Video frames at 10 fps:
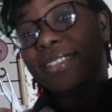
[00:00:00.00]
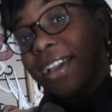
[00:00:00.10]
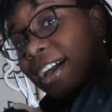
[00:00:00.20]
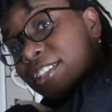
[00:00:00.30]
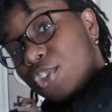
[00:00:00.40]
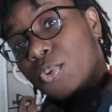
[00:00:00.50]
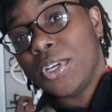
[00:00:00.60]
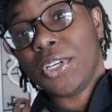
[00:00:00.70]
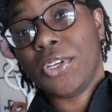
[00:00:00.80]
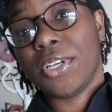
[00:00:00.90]
got to
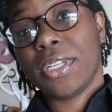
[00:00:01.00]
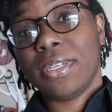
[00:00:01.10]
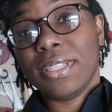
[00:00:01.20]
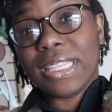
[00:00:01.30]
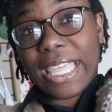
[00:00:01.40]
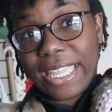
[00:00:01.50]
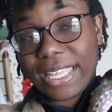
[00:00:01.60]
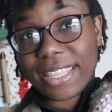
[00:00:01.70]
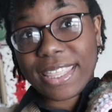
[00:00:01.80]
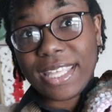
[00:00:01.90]
a good
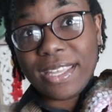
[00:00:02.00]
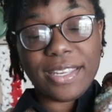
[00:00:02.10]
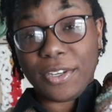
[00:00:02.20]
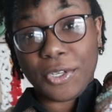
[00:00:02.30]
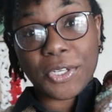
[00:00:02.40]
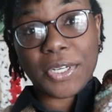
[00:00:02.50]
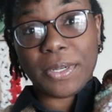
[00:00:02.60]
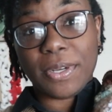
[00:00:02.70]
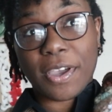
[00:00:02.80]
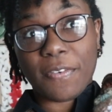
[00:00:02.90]
length in a good
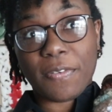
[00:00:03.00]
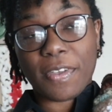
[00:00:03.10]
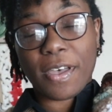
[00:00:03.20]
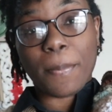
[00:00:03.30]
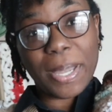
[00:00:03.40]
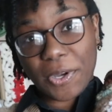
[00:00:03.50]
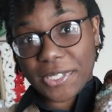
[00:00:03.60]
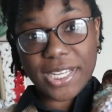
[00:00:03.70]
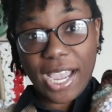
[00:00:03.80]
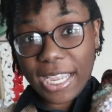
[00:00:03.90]
enough amount
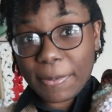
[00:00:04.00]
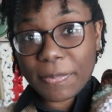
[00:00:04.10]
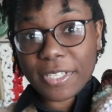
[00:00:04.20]
of time,